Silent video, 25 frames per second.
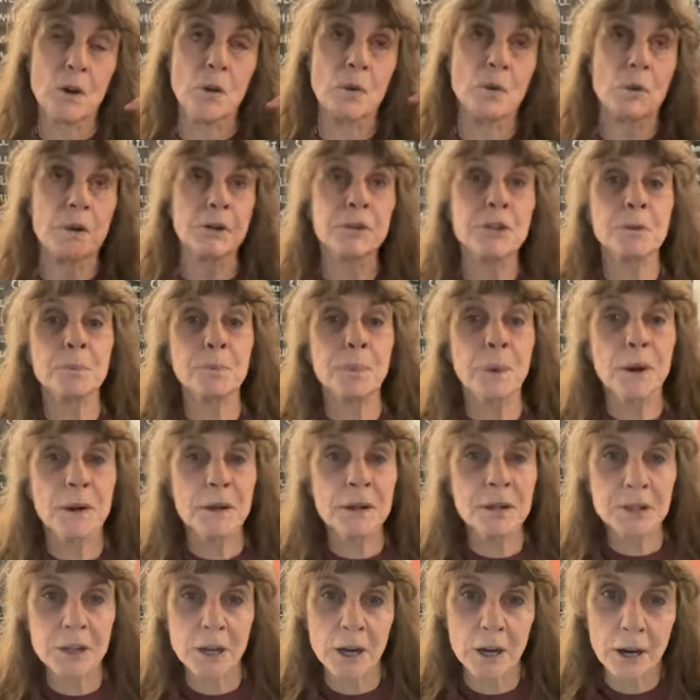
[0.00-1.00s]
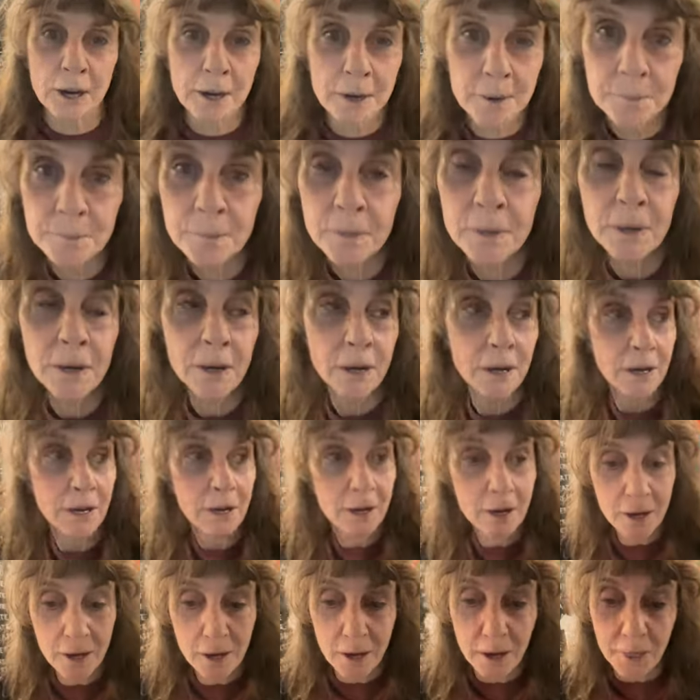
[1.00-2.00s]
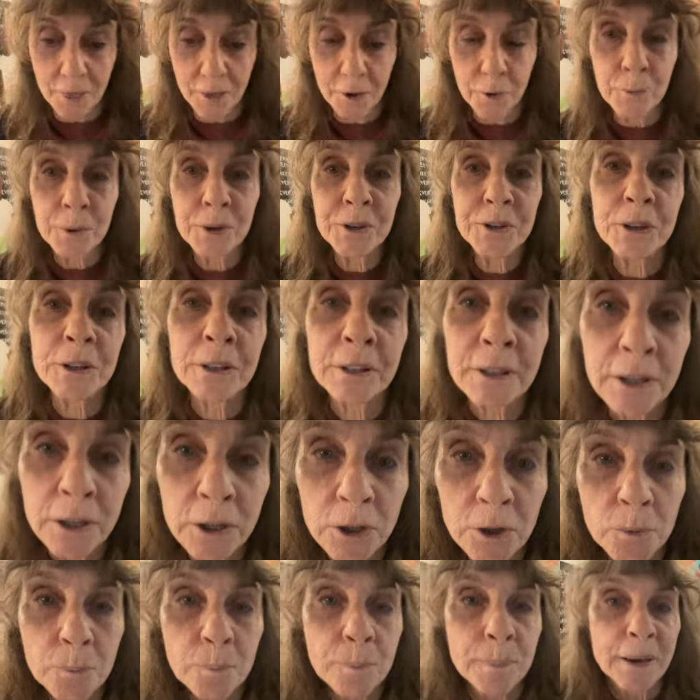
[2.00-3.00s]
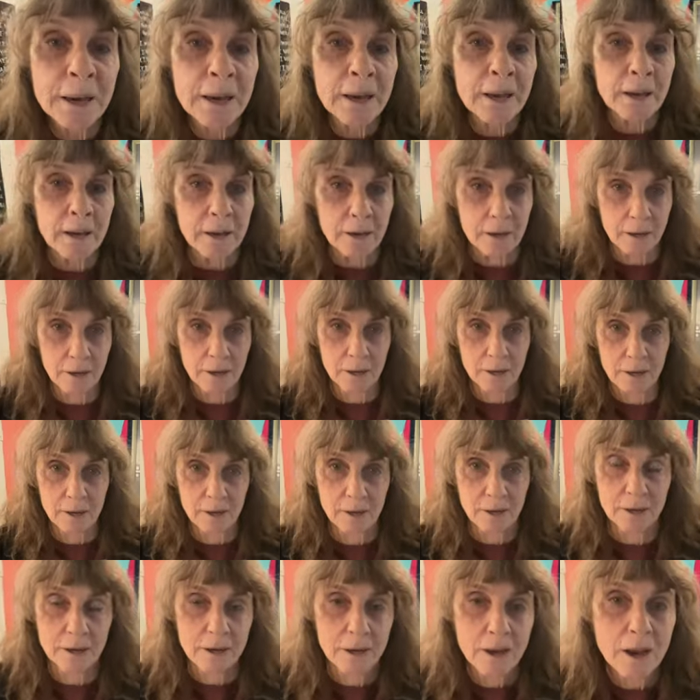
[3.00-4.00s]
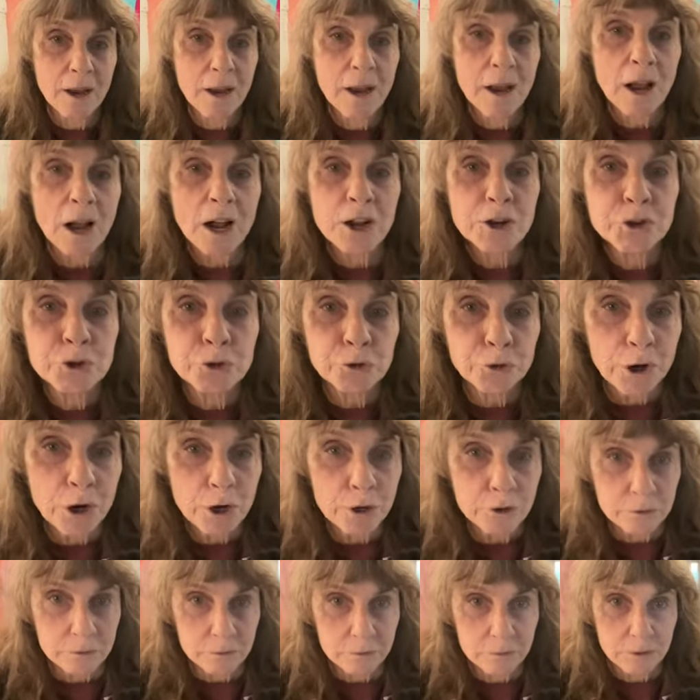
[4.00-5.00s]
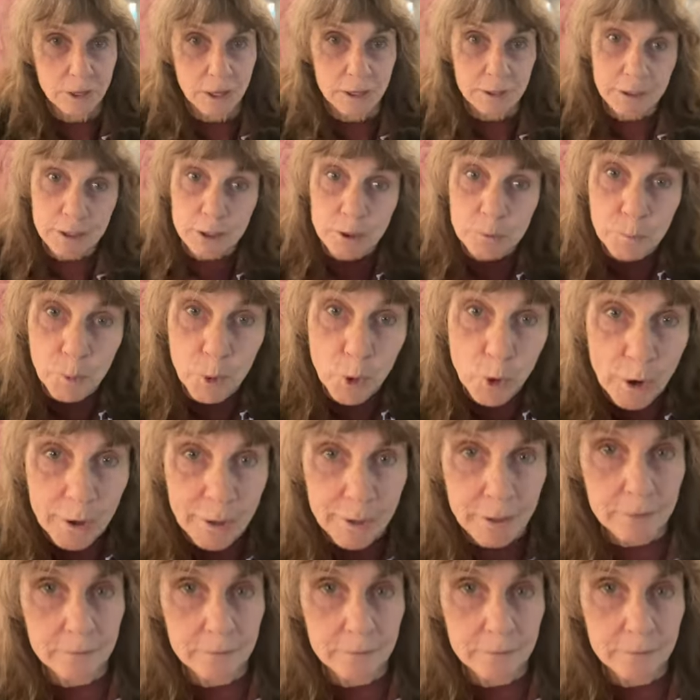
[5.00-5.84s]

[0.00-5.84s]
once upon a time, there was a little bee, a drone, a little boy.